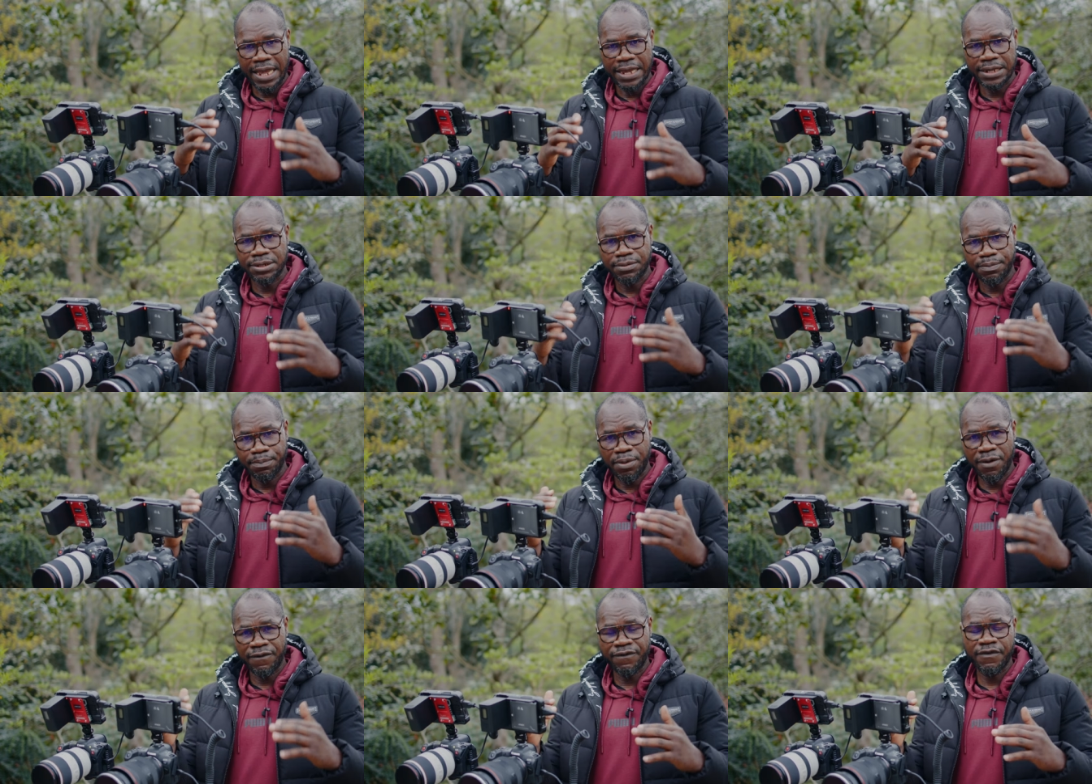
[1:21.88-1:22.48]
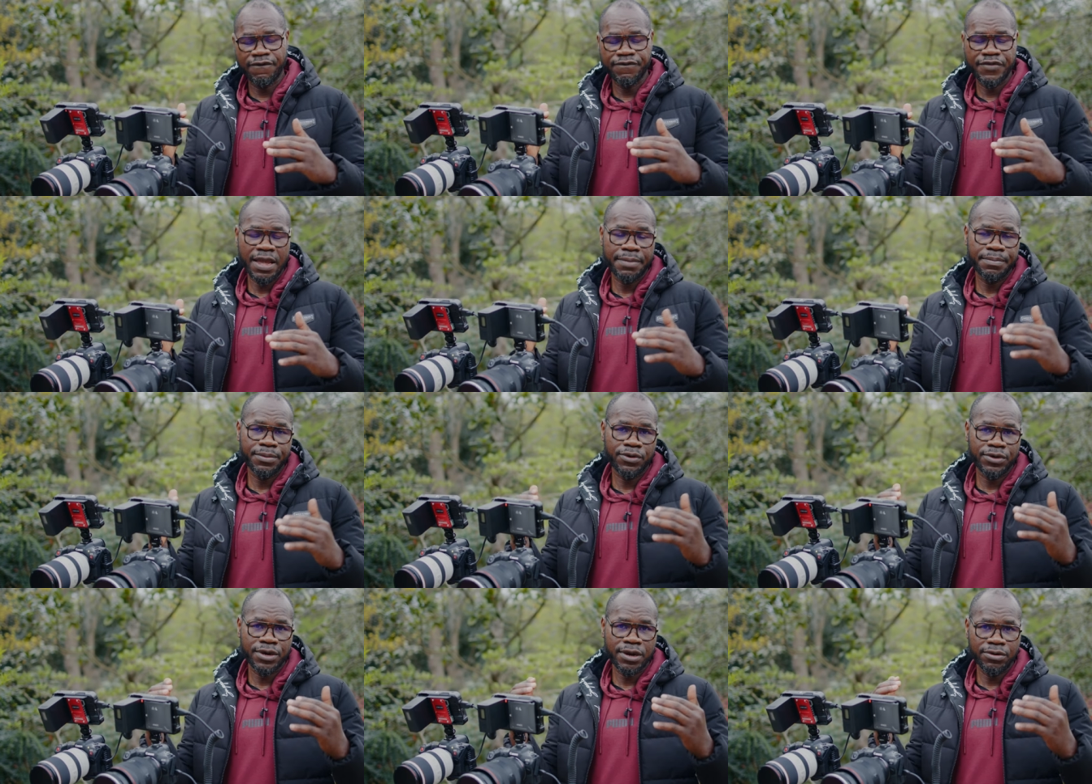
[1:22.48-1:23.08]
is both of
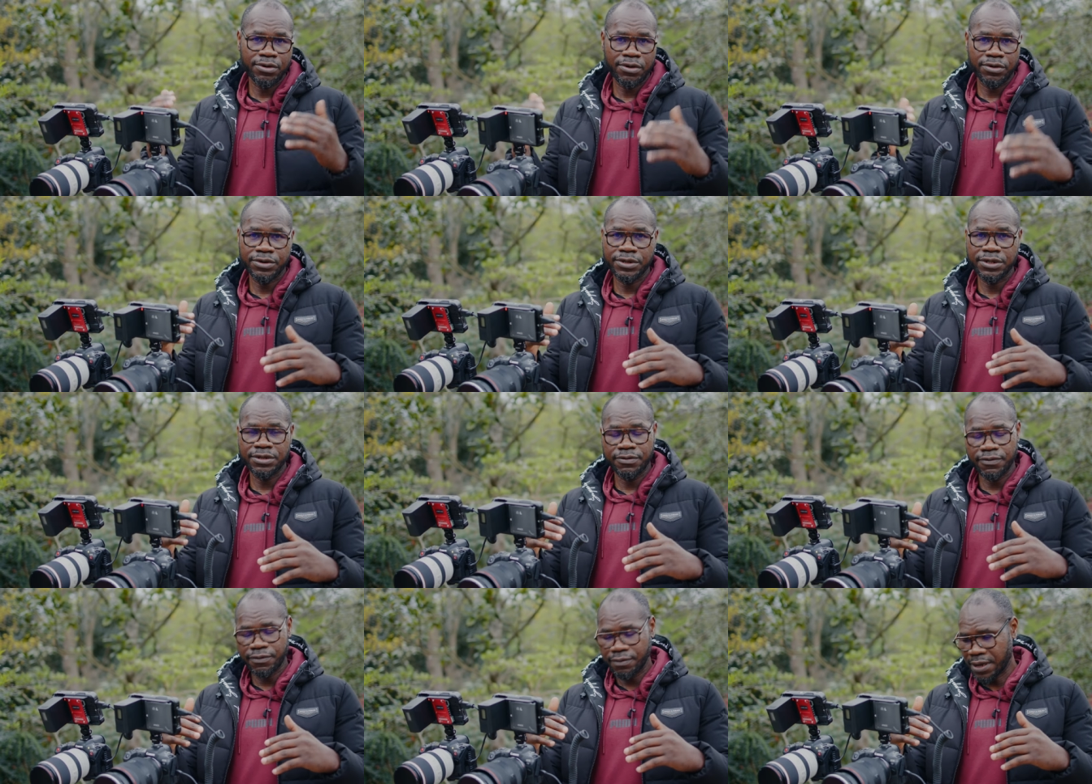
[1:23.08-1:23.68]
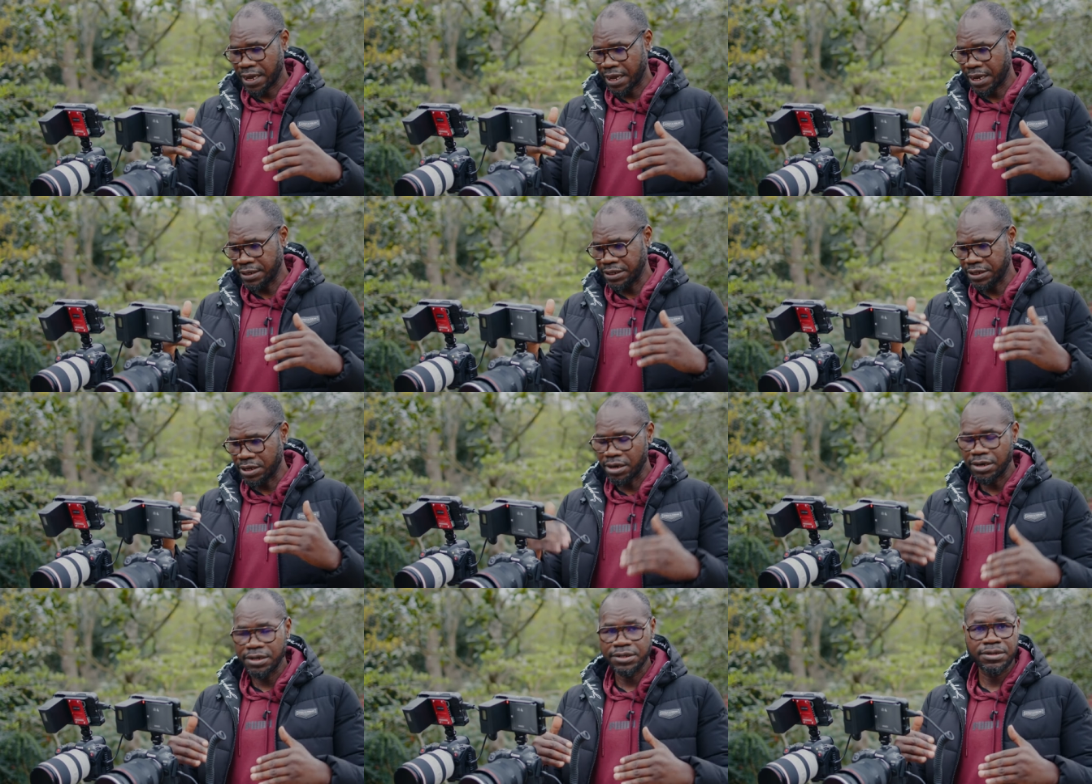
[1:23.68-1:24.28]
them gonna look in uh,
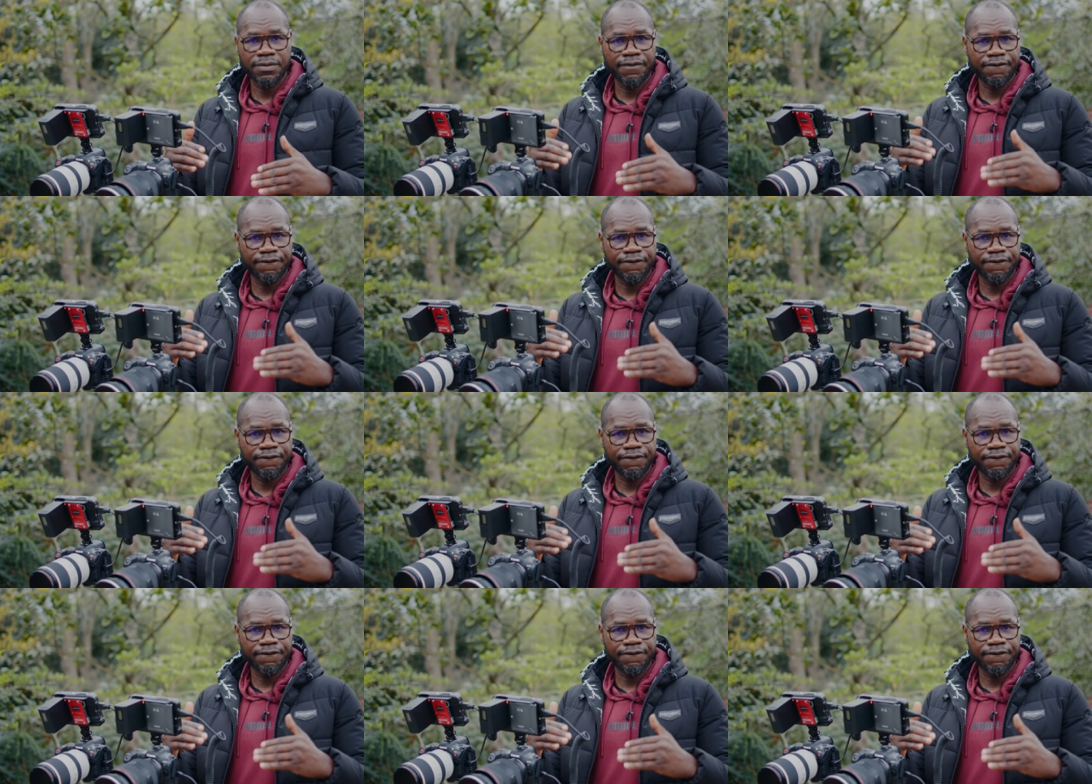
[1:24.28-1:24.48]
Deluxe